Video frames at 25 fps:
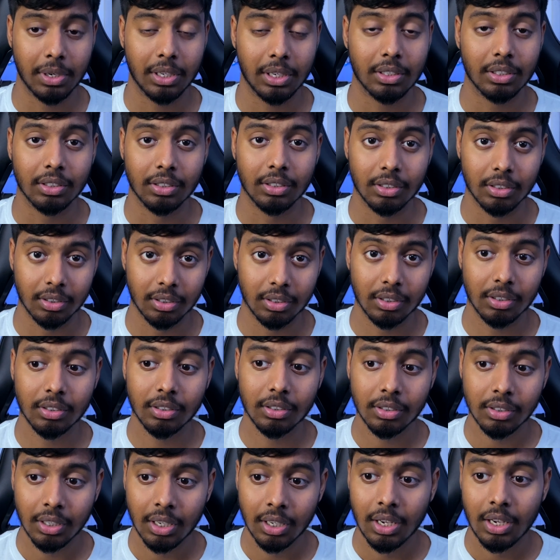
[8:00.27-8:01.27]
I can
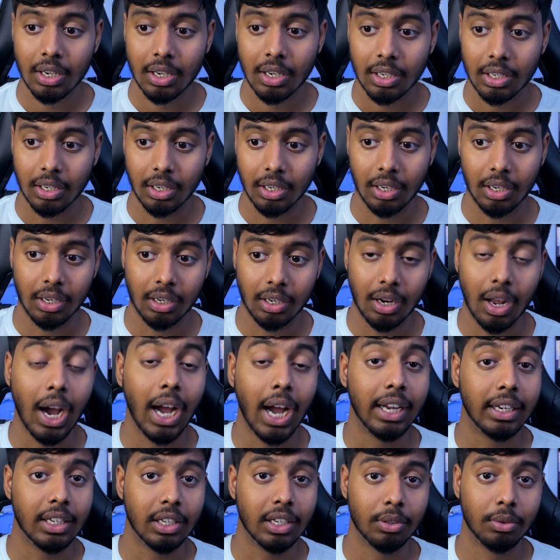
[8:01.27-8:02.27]
learn and
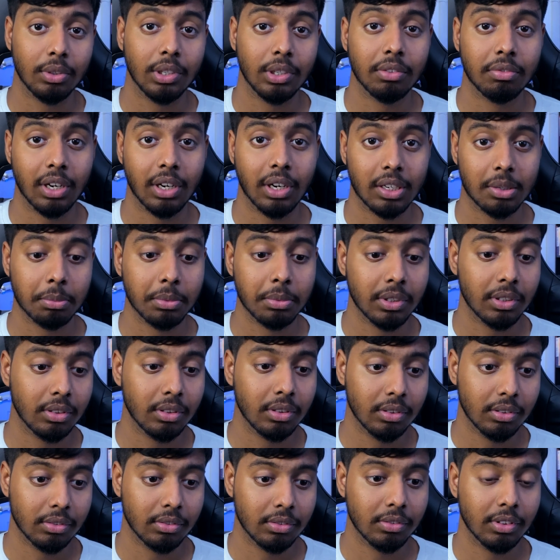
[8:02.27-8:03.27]
I can only
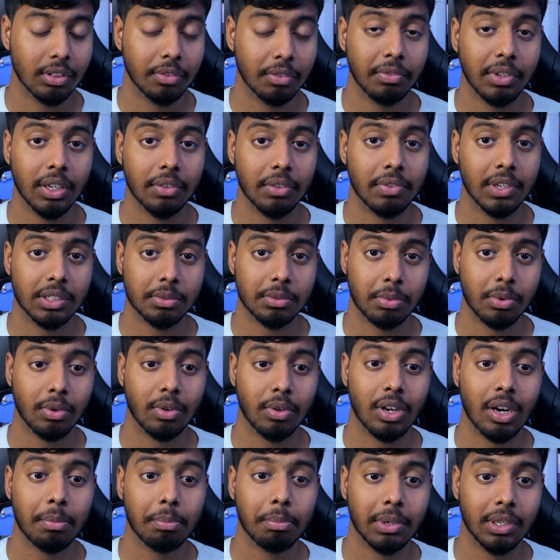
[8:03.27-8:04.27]
recommend the VFX
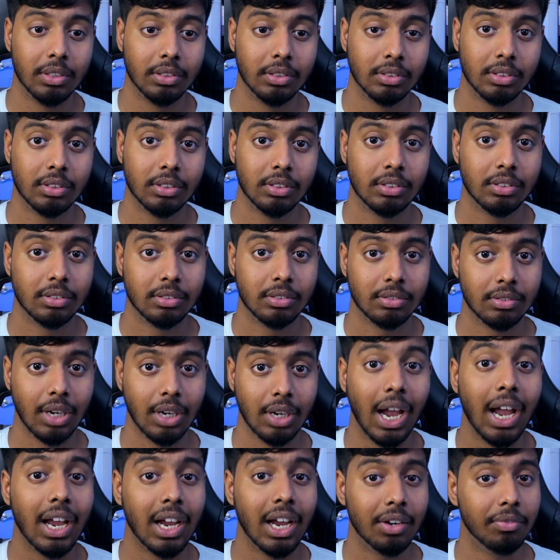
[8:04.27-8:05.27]
program because
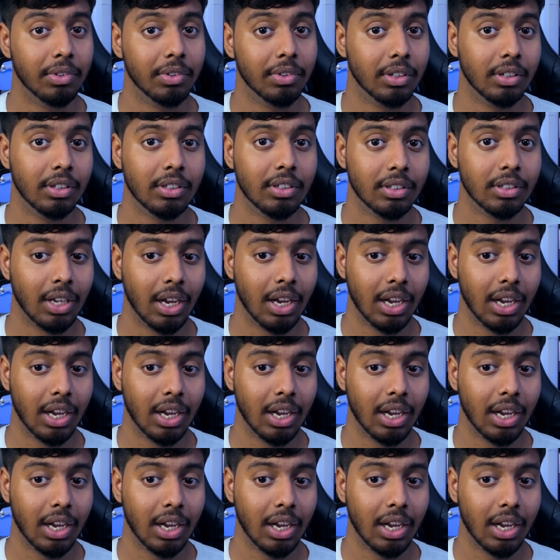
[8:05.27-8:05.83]
I have learned it.